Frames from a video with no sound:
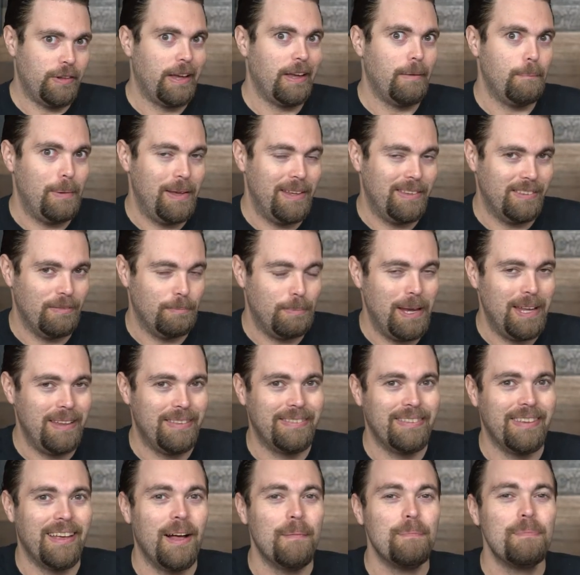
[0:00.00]
like a piece of
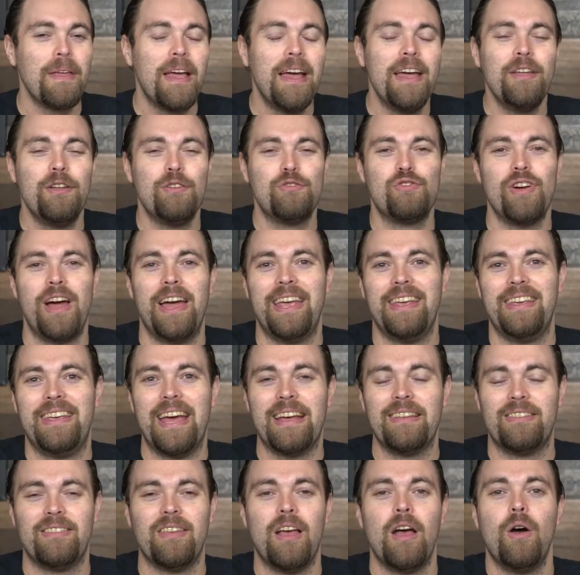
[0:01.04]
pizza. You try and
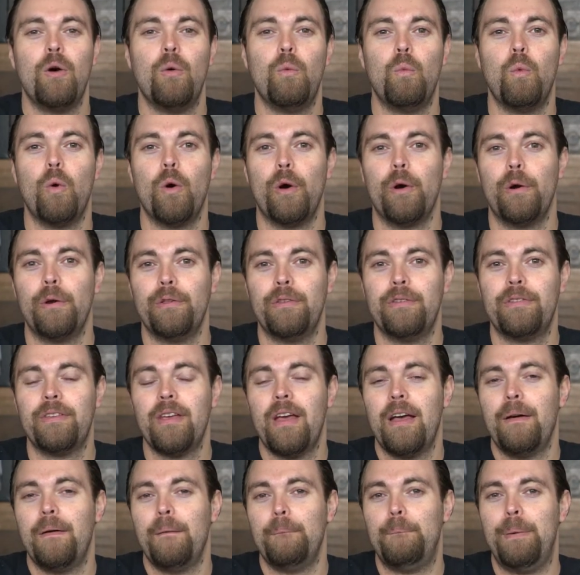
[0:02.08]
guess words
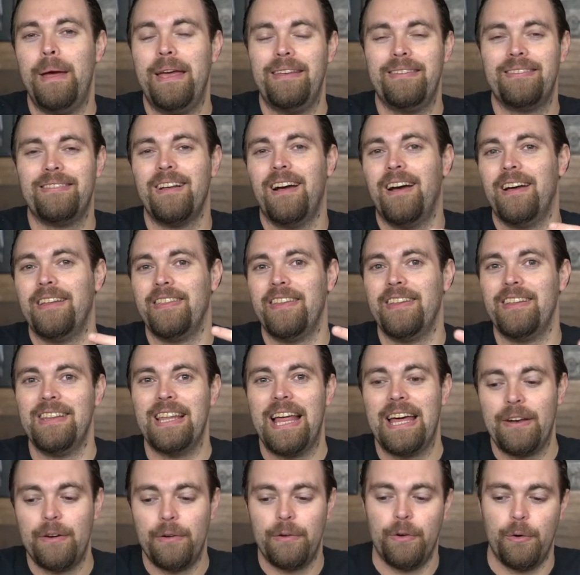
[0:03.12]
based on the
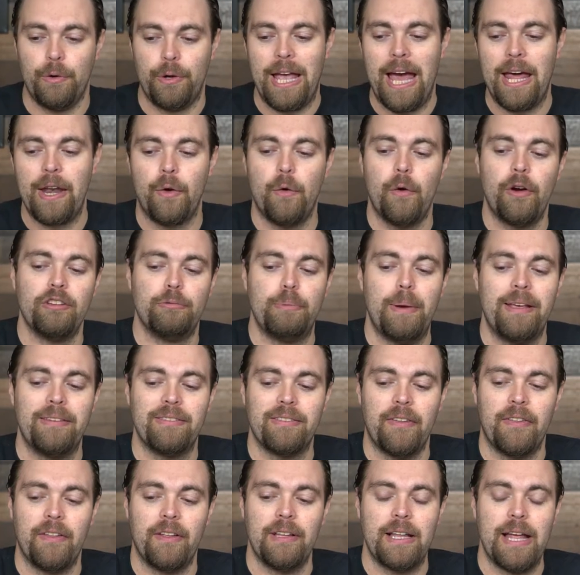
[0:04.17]
letter, or categories based
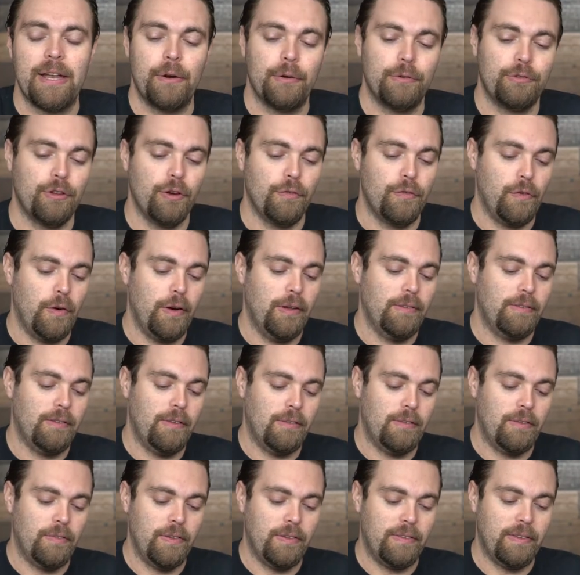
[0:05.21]
on the letter. So for
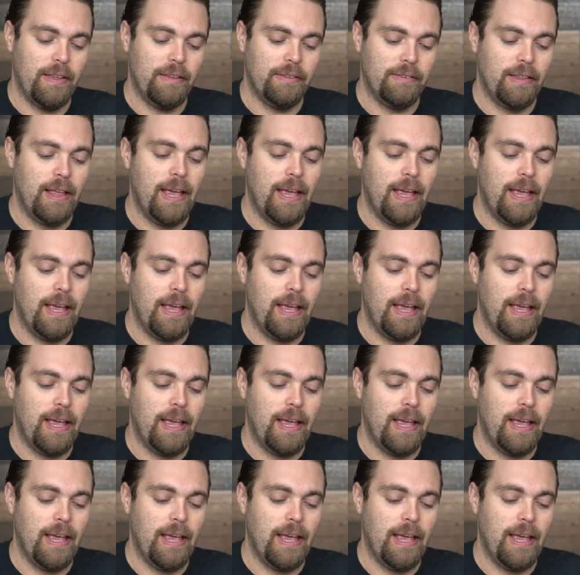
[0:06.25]
instance, if it says